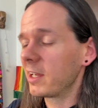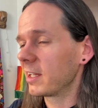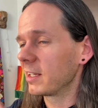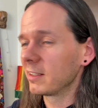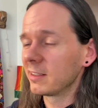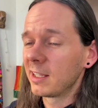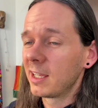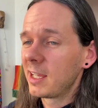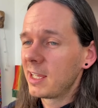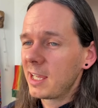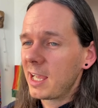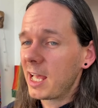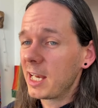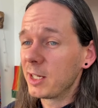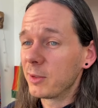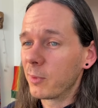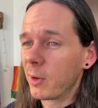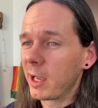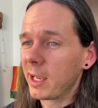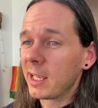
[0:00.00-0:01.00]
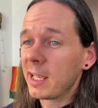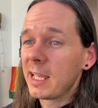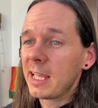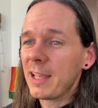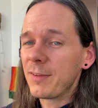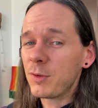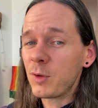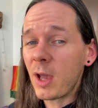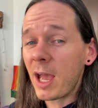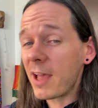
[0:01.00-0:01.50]
And anyway,
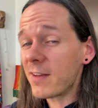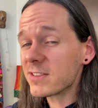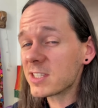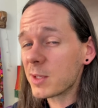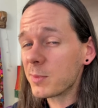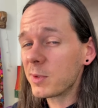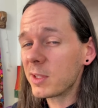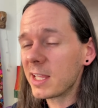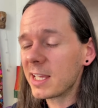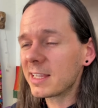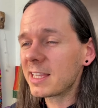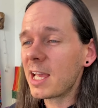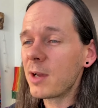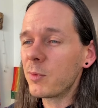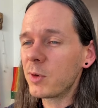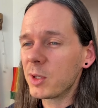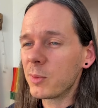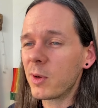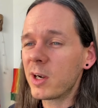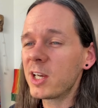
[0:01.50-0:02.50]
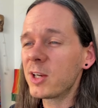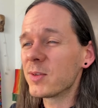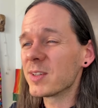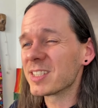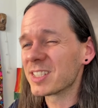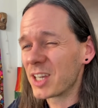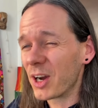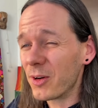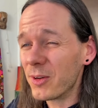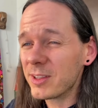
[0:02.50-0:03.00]
if you have something like that, what you want to do is
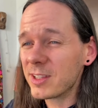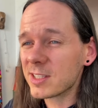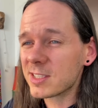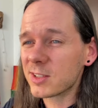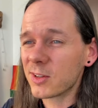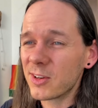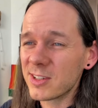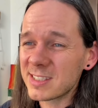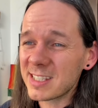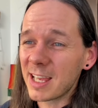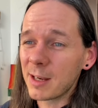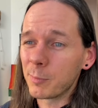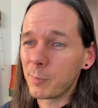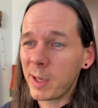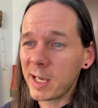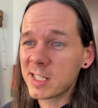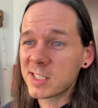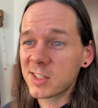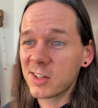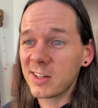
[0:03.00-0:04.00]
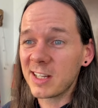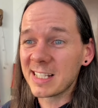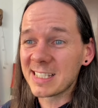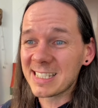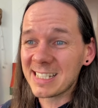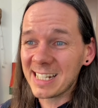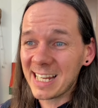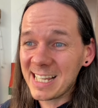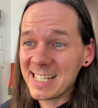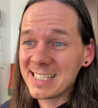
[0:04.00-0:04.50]
go in the source and make sure it's
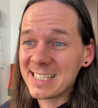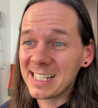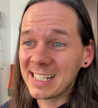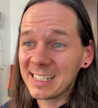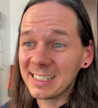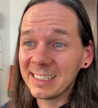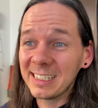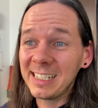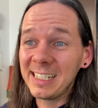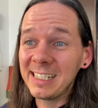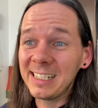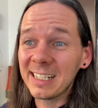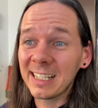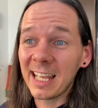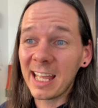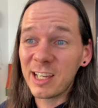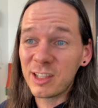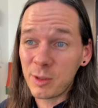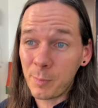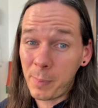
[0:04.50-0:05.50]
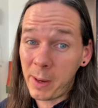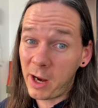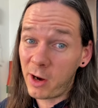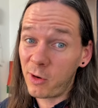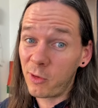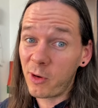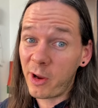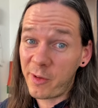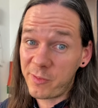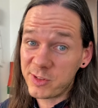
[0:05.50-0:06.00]
nice and clean, like the
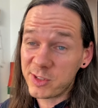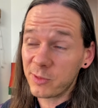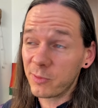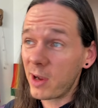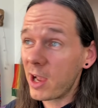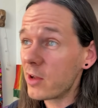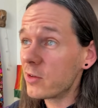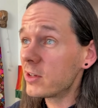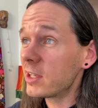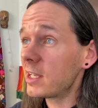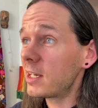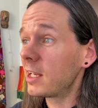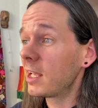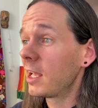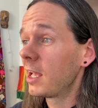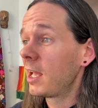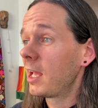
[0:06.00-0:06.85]
paragraphs around it.